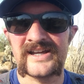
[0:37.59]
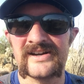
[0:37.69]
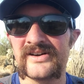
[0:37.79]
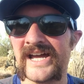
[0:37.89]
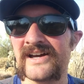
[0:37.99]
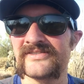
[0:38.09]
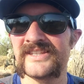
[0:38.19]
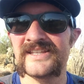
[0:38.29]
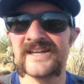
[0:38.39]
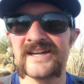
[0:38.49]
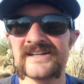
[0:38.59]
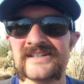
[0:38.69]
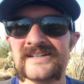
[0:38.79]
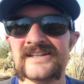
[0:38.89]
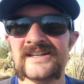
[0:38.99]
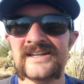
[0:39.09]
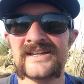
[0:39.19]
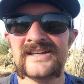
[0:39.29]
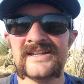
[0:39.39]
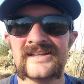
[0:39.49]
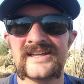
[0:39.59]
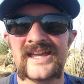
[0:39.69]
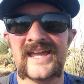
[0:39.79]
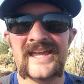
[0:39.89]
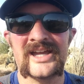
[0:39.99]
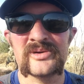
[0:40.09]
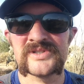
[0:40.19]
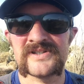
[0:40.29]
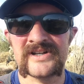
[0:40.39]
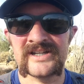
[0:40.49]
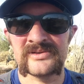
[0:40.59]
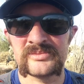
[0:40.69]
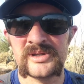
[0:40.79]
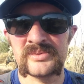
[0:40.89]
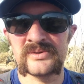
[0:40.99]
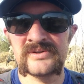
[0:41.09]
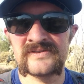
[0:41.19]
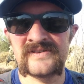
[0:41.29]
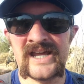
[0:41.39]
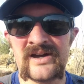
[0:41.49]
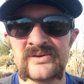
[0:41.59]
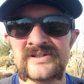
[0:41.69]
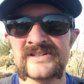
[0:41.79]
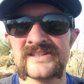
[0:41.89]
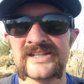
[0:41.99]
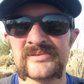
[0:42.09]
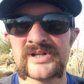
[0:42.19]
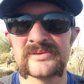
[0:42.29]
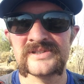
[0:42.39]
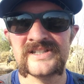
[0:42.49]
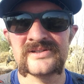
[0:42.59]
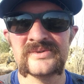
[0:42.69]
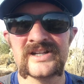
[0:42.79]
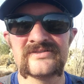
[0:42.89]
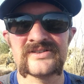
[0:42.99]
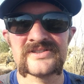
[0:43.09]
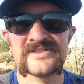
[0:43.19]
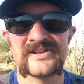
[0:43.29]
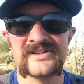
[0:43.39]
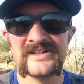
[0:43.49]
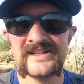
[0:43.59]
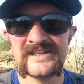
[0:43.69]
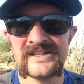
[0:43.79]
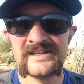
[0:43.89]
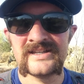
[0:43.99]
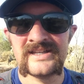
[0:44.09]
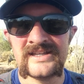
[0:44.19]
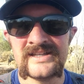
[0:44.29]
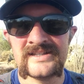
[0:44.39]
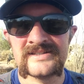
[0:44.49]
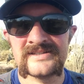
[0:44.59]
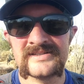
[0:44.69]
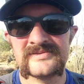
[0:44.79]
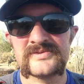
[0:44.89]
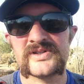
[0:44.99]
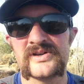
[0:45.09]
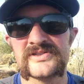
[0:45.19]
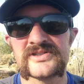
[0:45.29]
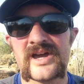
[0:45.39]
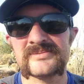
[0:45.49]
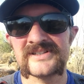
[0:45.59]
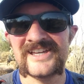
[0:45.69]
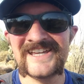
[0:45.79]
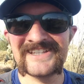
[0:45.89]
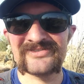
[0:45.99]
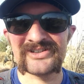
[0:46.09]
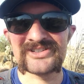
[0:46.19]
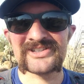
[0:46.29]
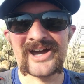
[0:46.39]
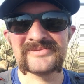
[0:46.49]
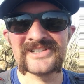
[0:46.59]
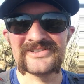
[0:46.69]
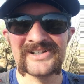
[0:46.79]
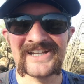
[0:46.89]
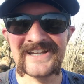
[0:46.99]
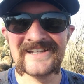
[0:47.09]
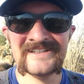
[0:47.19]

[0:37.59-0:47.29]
I don't have the hang-ups sharing it with people now that I probably did when I first started stopping, first stopped drinking.